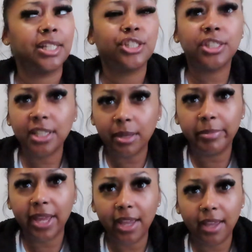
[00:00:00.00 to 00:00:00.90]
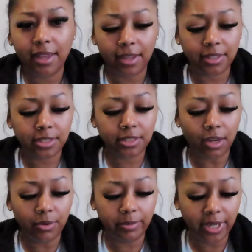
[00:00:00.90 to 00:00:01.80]
she begs
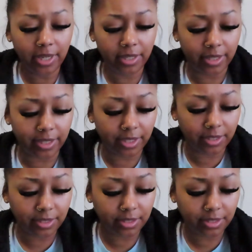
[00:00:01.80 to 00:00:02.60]
so much